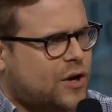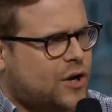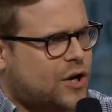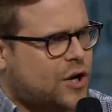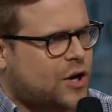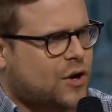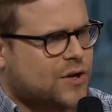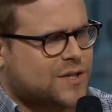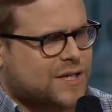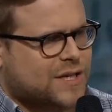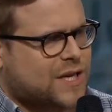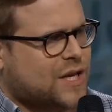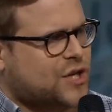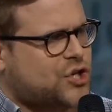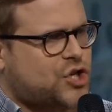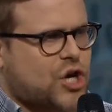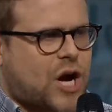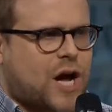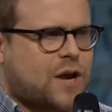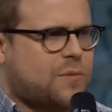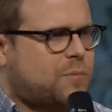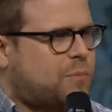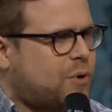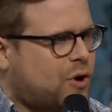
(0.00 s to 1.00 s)
You know, it's like the
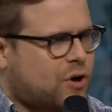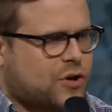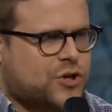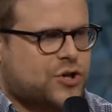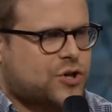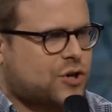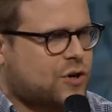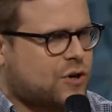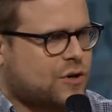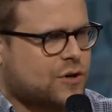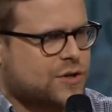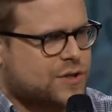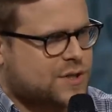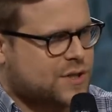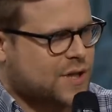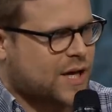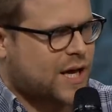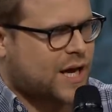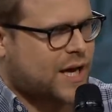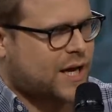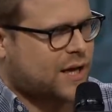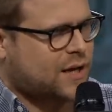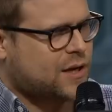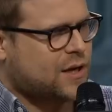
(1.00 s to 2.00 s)
John Birchers,
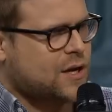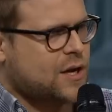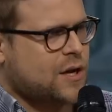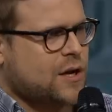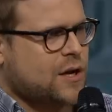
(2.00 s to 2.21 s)
like